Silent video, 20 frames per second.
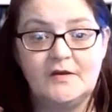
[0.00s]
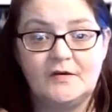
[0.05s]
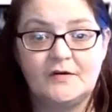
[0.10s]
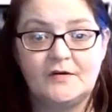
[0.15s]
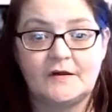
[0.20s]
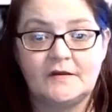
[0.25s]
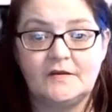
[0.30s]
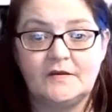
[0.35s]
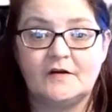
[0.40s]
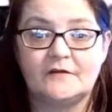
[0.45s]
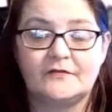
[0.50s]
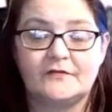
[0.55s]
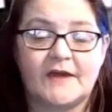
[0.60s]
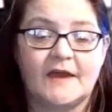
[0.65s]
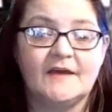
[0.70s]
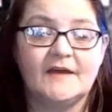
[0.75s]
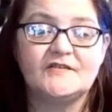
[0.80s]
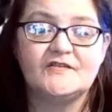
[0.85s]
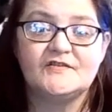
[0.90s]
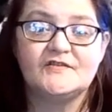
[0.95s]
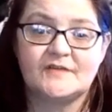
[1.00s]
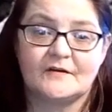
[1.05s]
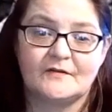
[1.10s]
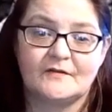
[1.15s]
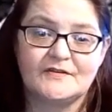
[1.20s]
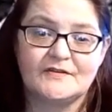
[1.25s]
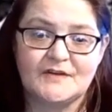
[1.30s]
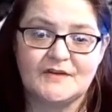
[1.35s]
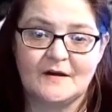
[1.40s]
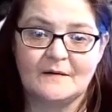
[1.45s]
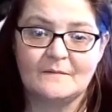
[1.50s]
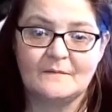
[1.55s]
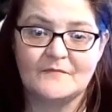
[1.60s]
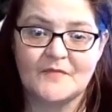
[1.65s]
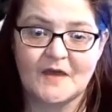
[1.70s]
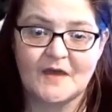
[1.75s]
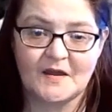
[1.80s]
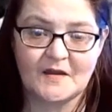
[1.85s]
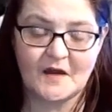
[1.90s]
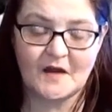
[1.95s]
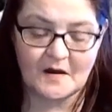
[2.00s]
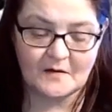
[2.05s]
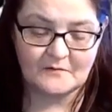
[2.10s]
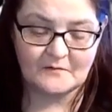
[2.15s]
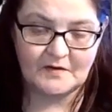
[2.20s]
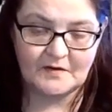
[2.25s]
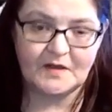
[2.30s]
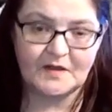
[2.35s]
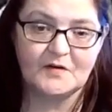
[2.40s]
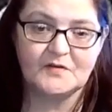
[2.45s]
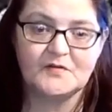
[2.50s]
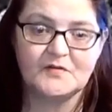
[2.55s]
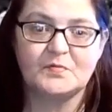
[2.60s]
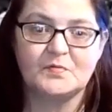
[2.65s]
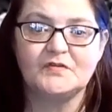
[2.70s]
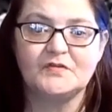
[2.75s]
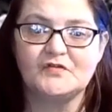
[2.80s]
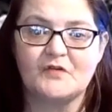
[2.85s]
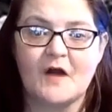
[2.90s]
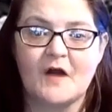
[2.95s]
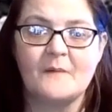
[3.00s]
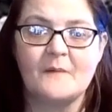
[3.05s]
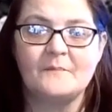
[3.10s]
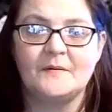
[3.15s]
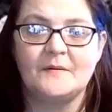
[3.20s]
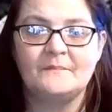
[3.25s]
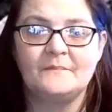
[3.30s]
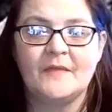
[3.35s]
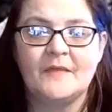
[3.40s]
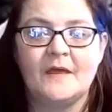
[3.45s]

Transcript: you can get notifications every time that videos will drop.